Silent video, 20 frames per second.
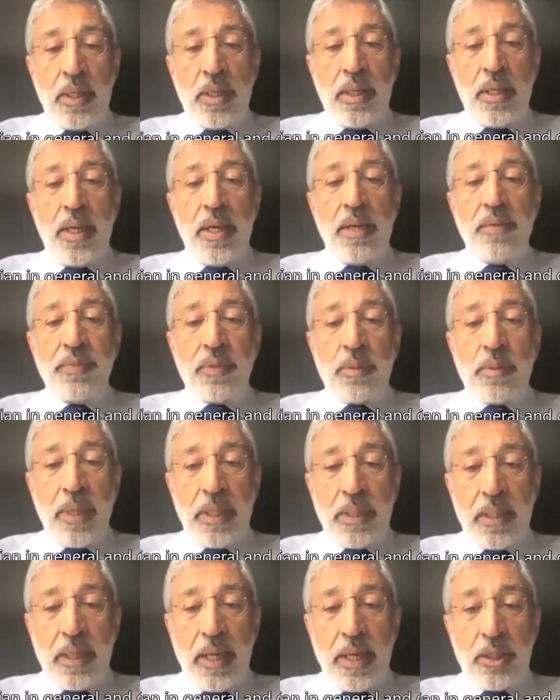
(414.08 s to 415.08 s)
If the
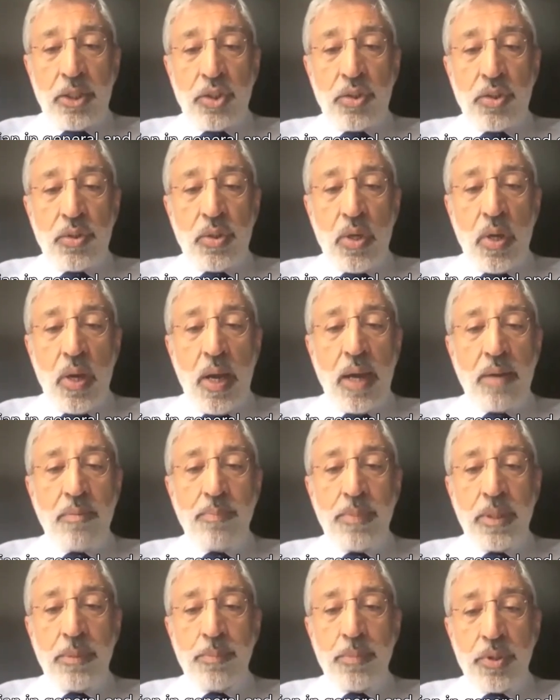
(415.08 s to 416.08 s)
medication you have
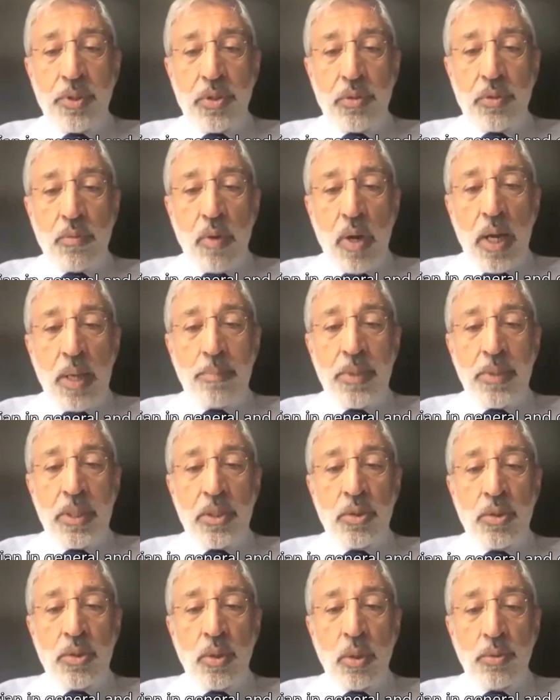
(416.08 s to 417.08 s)
been prescribed
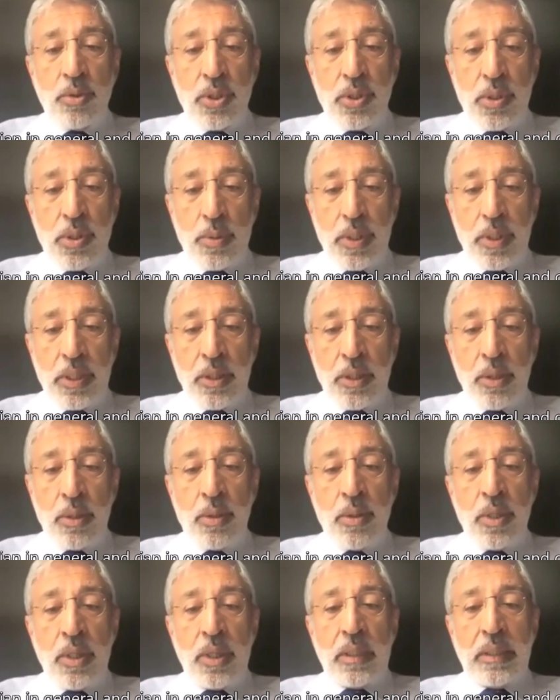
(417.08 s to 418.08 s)
is not suiting you,
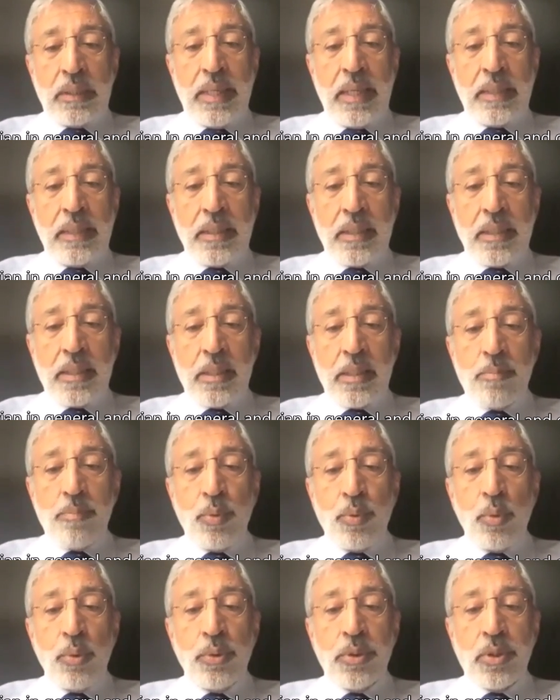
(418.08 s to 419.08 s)
then it is
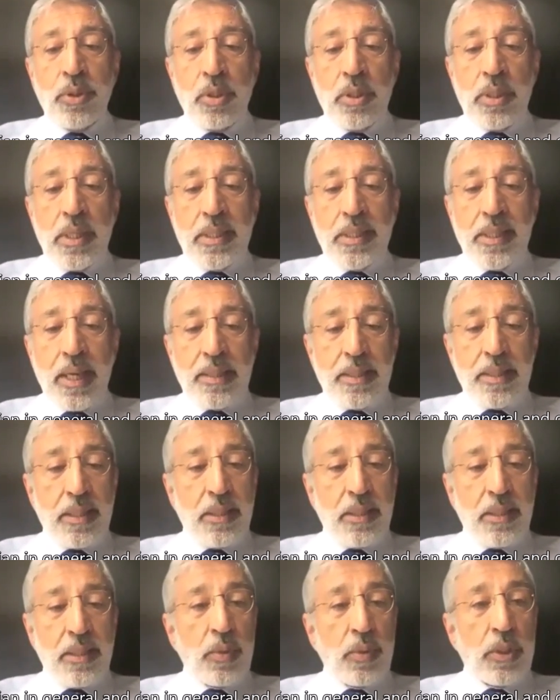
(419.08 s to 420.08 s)
important to discuss
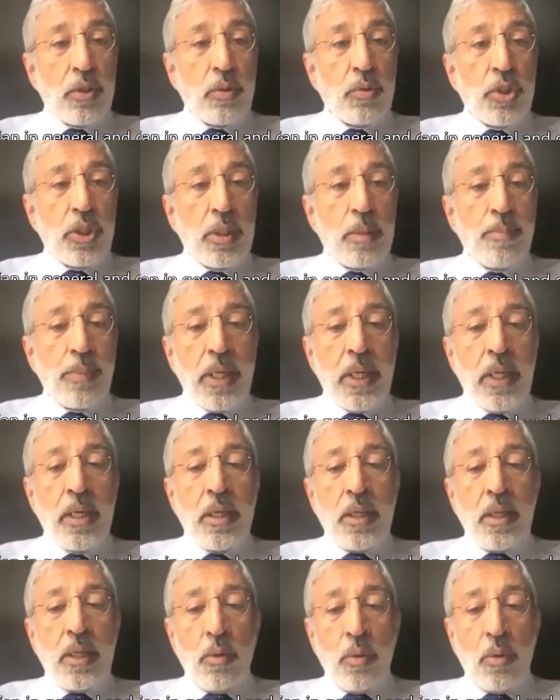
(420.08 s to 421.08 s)
this with your GP or